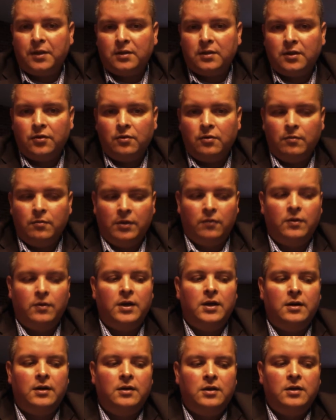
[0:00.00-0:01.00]
that you may want
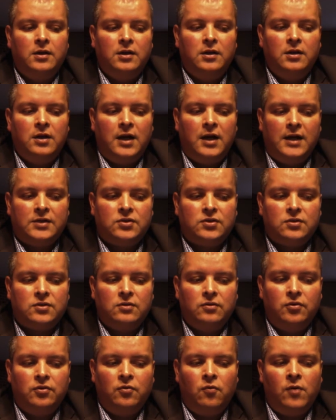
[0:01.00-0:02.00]
to as
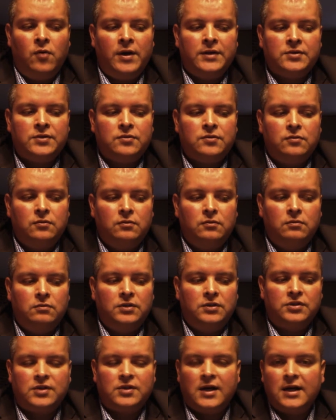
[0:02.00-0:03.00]
you want us to
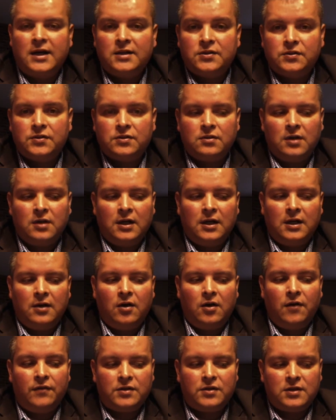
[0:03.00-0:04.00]
discuss.
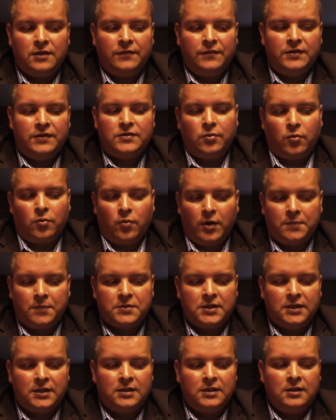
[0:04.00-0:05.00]
Obviously, this is our
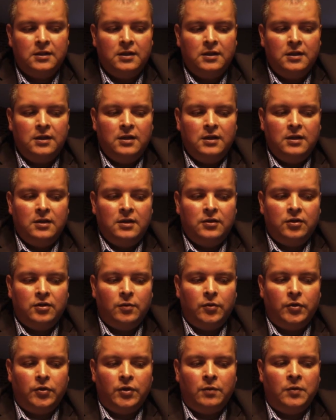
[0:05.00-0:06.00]
website,
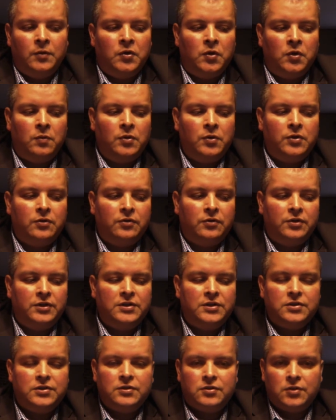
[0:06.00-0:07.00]

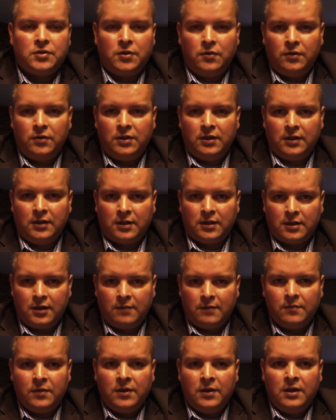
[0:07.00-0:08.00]

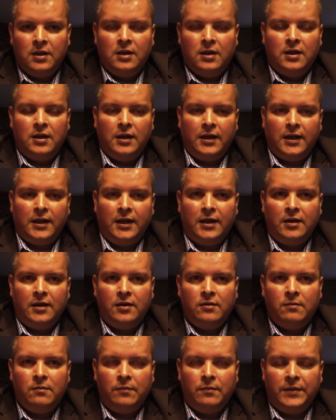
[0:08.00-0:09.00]
www.contingentsecurity.com. And
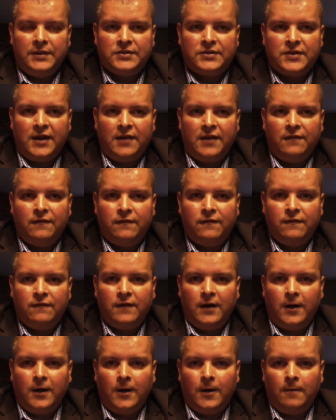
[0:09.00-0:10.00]
again, be safe,
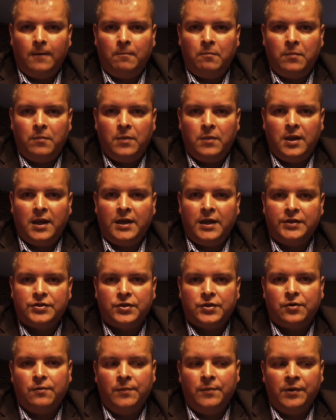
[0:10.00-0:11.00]
engage
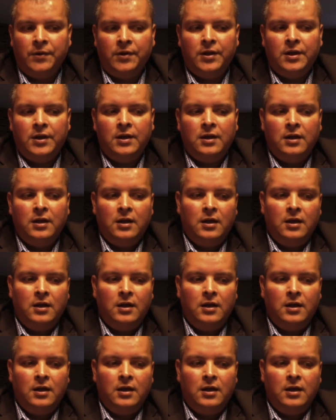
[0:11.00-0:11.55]
the community.